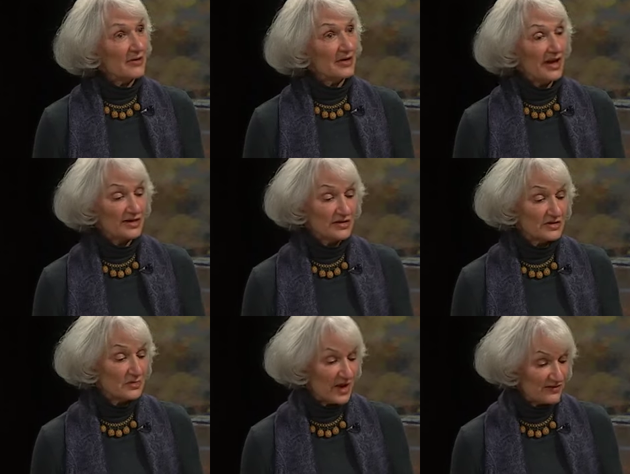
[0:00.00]
okay,
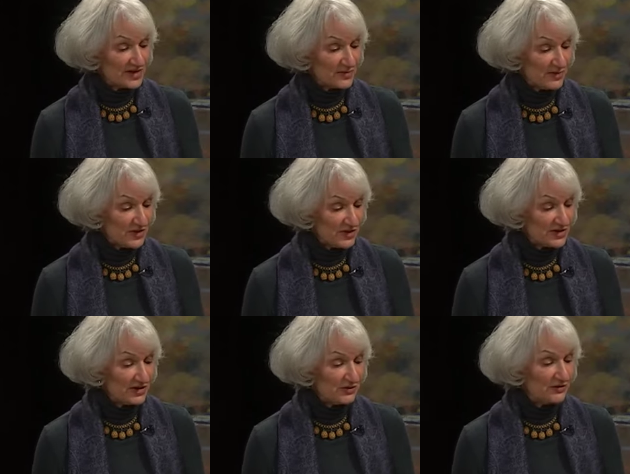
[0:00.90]
we have some images
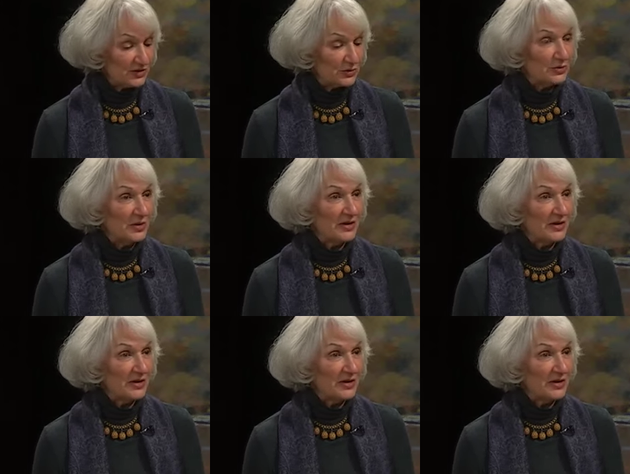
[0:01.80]
here of you.